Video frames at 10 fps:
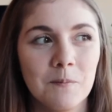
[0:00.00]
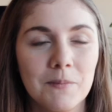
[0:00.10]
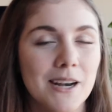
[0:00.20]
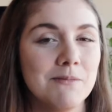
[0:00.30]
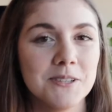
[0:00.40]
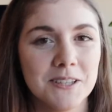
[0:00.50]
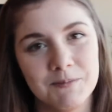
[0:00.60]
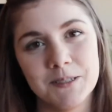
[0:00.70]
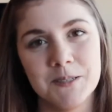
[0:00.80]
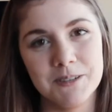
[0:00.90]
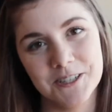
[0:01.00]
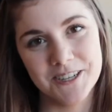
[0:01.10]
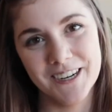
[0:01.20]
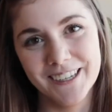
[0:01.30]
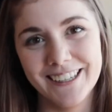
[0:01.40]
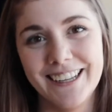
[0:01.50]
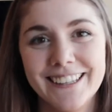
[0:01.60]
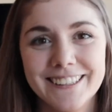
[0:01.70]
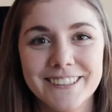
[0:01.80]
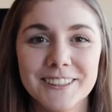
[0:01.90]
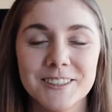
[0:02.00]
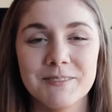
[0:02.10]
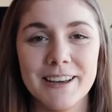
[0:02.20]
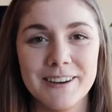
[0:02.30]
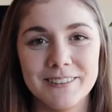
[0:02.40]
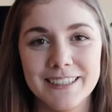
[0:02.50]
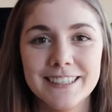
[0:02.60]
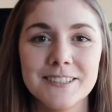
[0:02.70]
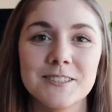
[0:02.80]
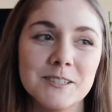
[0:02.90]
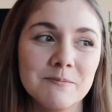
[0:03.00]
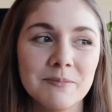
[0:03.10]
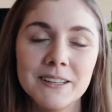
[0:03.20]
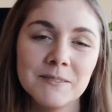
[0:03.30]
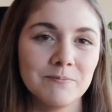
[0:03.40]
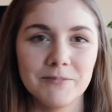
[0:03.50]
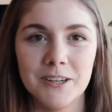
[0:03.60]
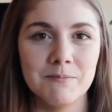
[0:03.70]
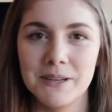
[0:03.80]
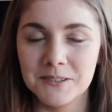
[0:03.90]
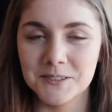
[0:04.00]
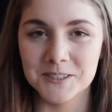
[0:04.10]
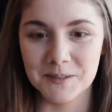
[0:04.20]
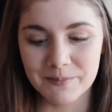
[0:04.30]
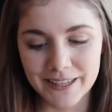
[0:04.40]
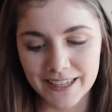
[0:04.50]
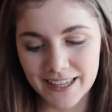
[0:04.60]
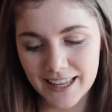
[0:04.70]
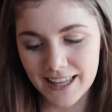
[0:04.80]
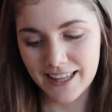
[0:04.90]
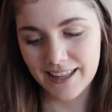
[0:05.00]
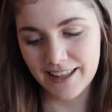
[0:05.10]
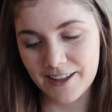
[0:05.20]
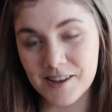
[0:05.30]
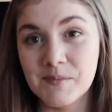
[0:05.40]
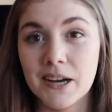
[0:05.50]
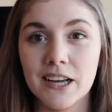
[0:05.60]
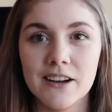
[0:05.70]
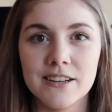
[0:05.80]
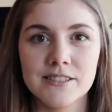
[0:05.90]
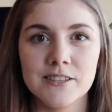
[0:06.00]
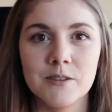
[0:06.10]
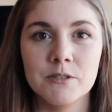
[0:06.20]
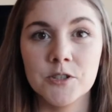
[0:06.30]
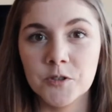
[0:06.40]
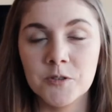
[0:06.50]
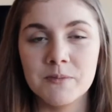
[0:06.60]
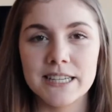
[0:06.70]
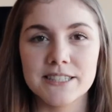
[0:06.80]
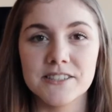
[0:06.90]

but I'm just going to put them in a jar and grow them that way and use them on bagels or something. I got some jewel mixed